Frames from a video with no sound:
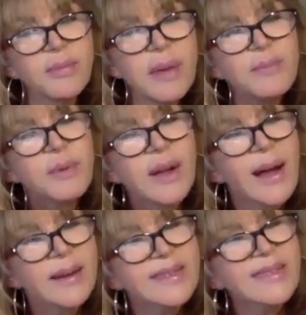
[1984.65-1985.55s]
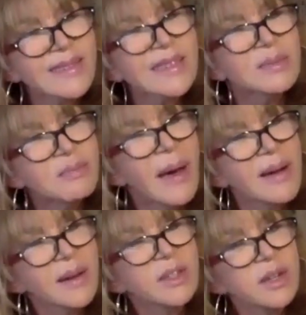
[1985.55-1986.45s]
people kind of
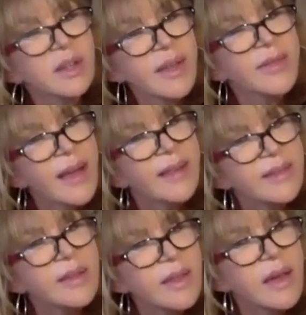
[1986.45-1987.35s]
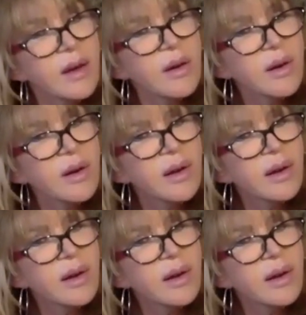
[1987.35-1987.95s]
suspect that that's in there,